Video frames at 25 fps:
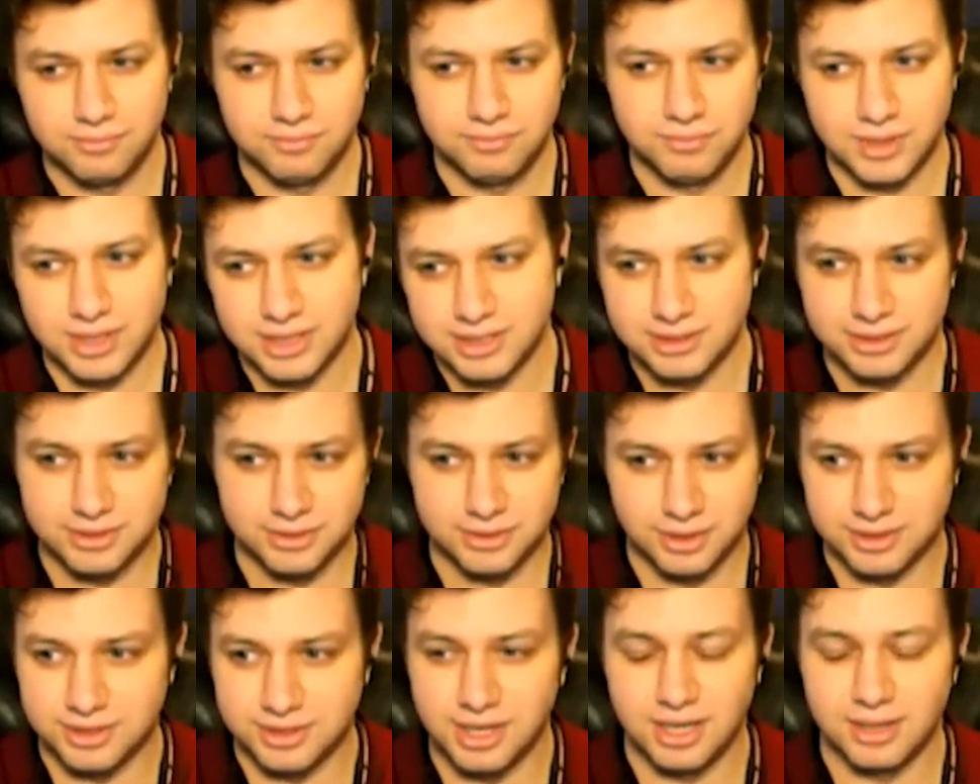we can
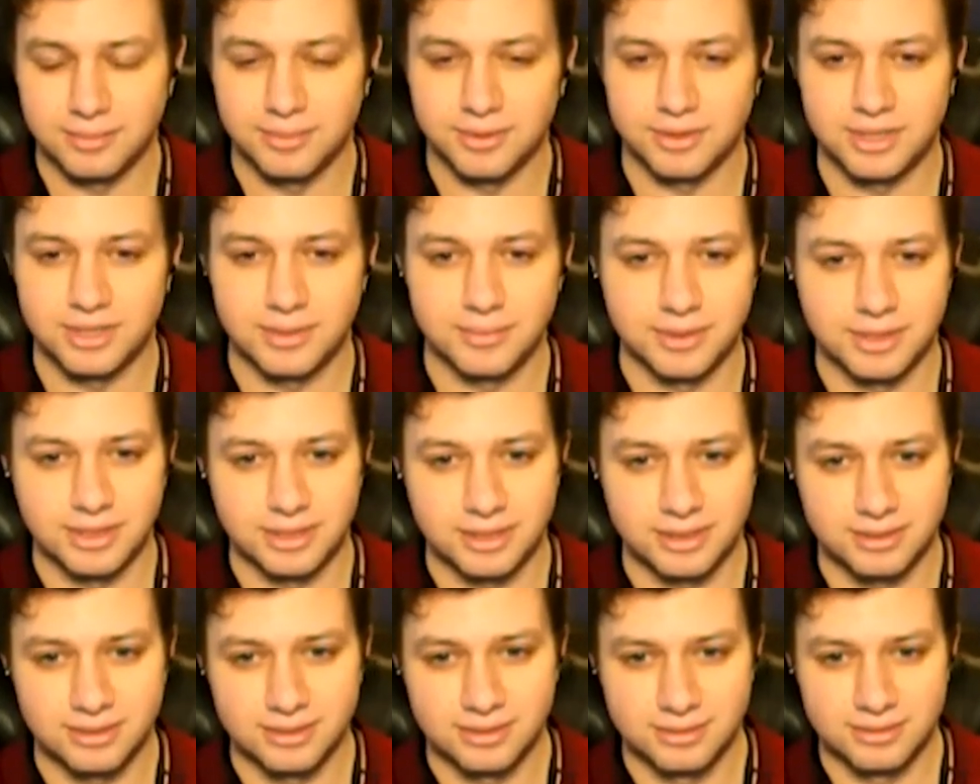sort of talk about them in
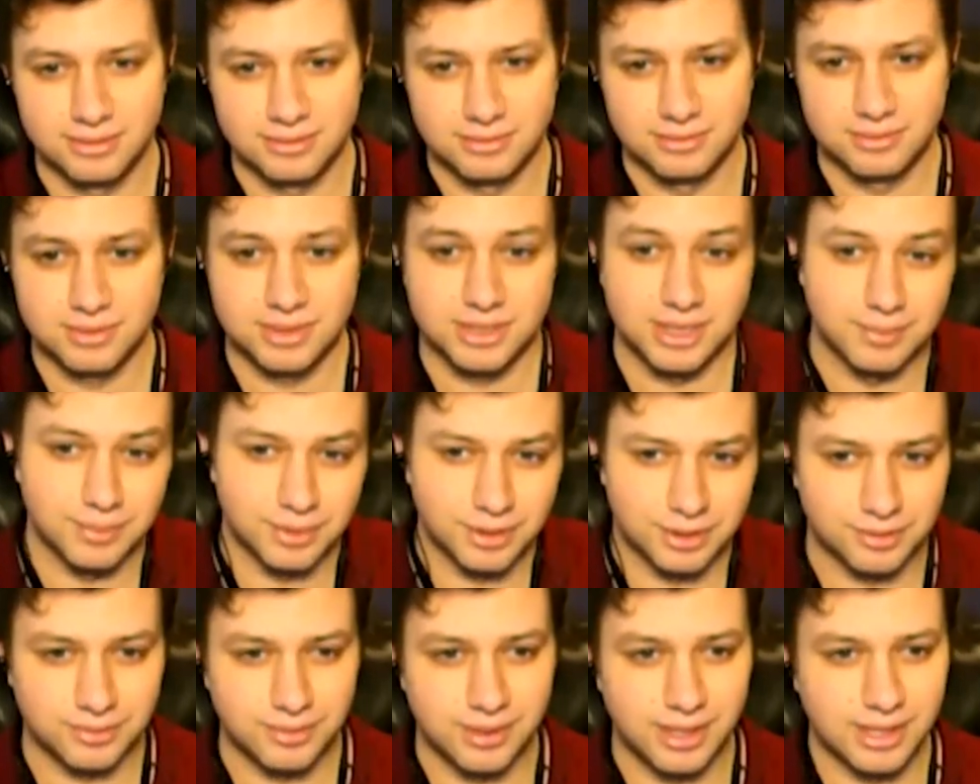a
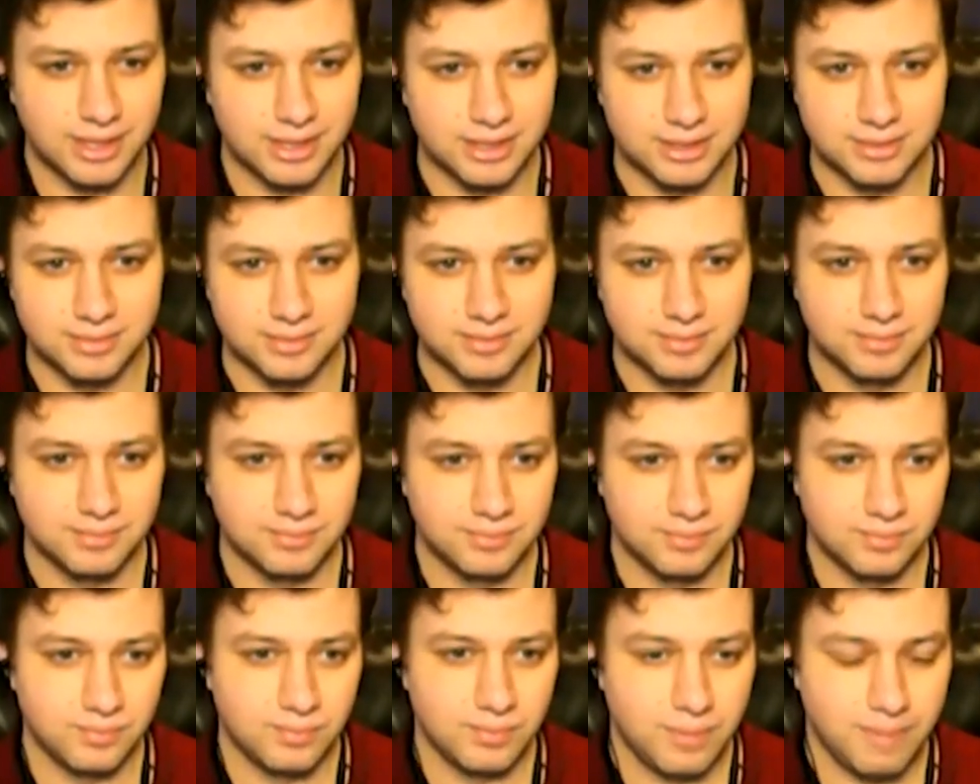similar way as
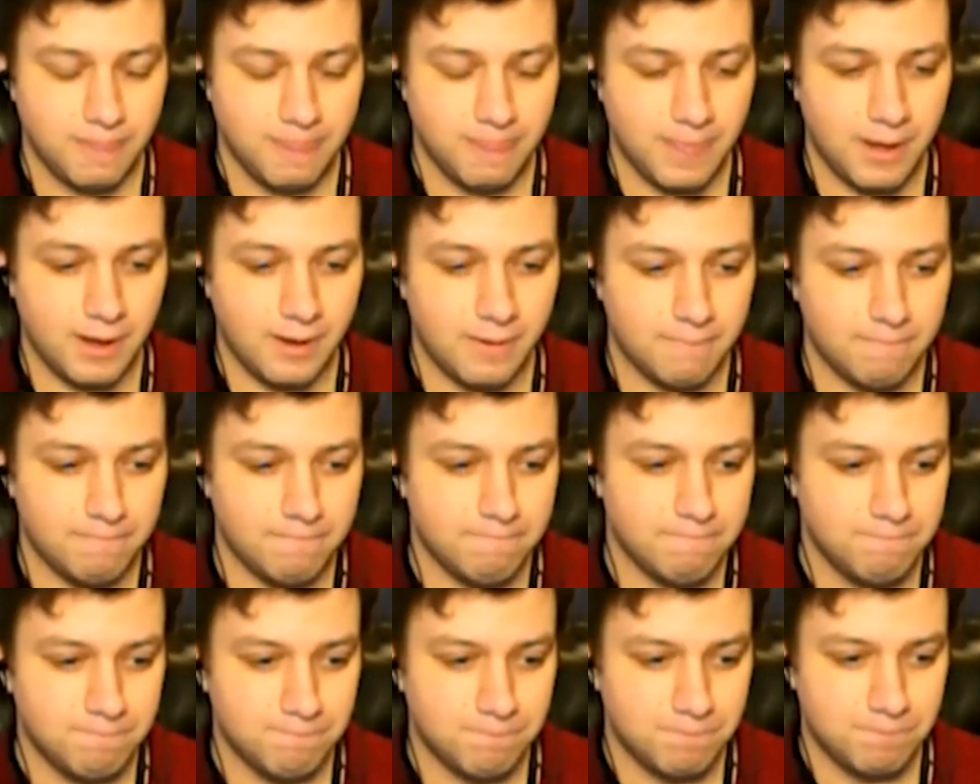um,